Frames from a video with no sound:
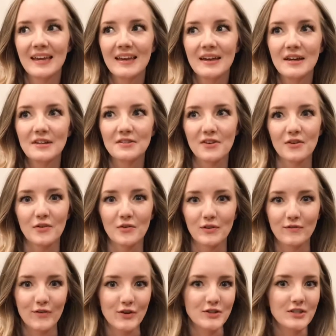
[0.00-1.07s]
So the
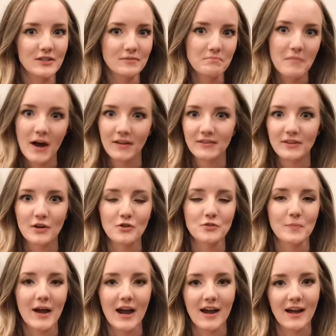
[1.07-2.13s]
first month goes
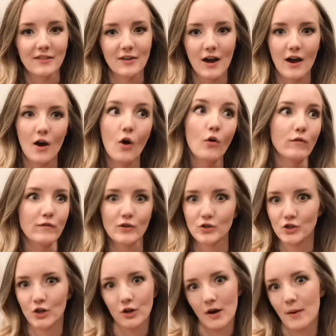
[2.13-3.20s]
by, I thought, oh, for
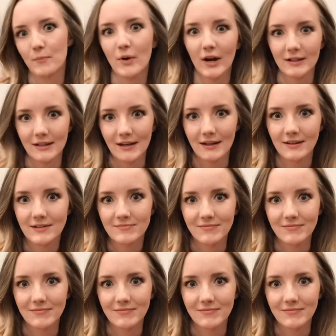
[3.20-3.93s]
sure I'm pregnant.